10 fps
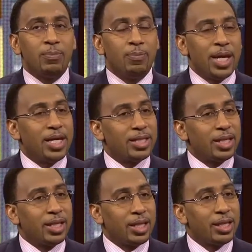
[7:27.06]
biggest
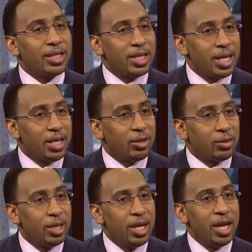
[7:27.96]
Achilles
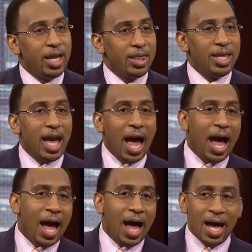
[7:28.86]
heel in the
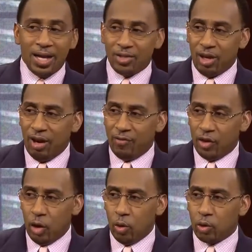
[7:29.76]
eyes
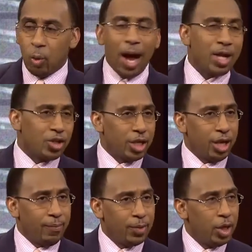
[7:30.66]
of those watching
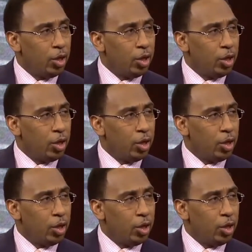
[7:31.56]
him?